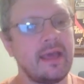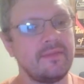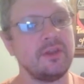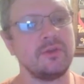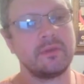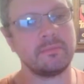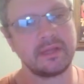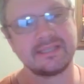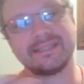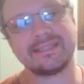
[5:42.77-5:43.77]
and then you can
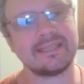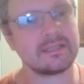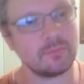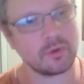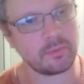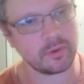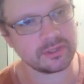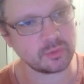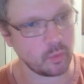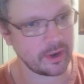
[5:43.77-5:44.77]
place in 6 more
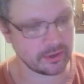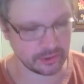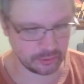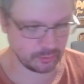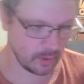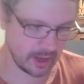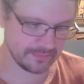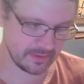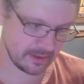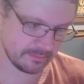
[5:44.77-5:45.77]
points where you
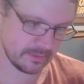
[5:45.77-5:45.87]
want them.